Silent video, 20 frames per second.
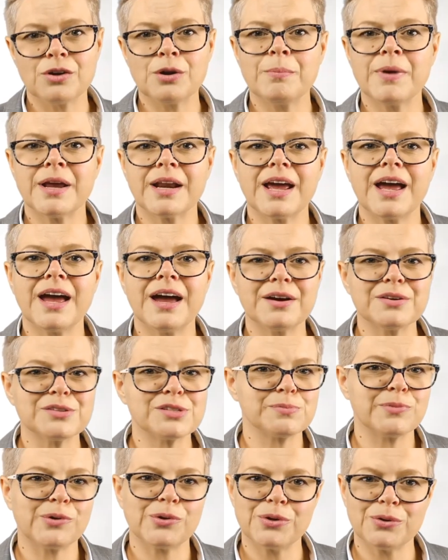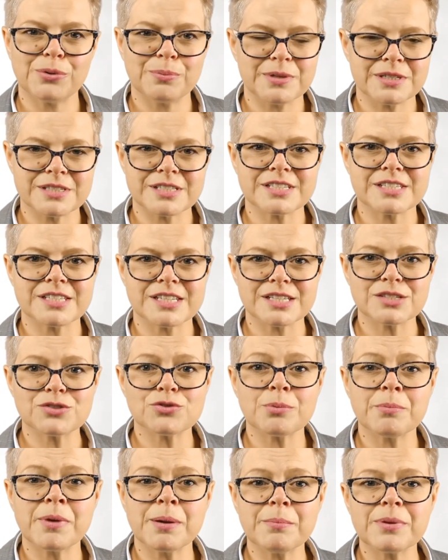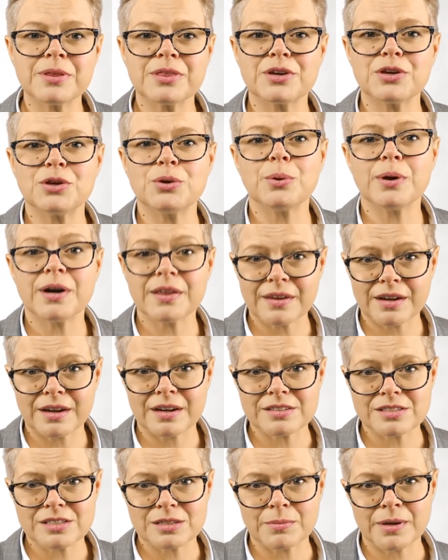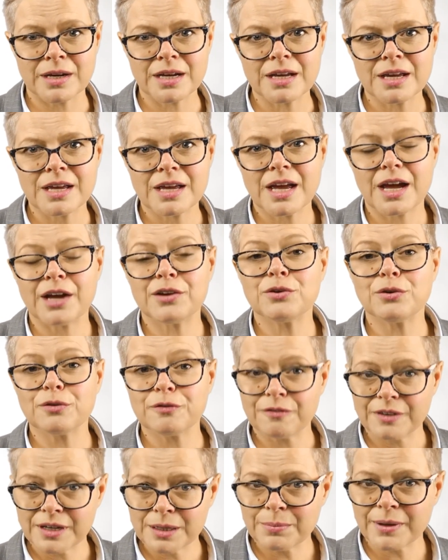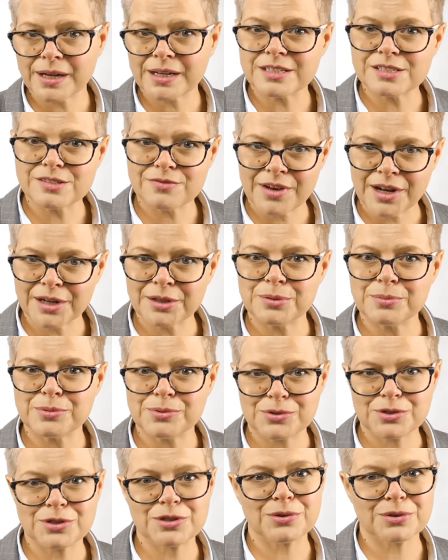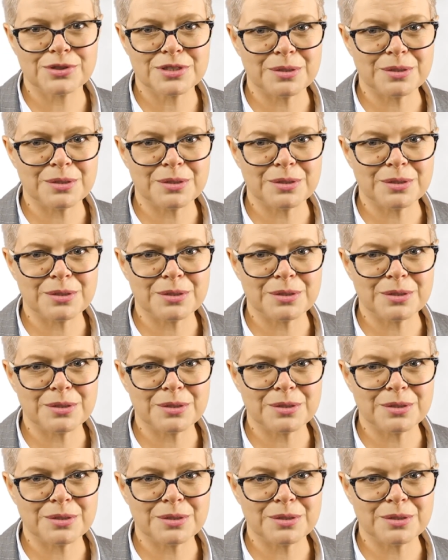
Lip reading: No matter how small your business is, remember that you are the customer and your feedback is valuable to your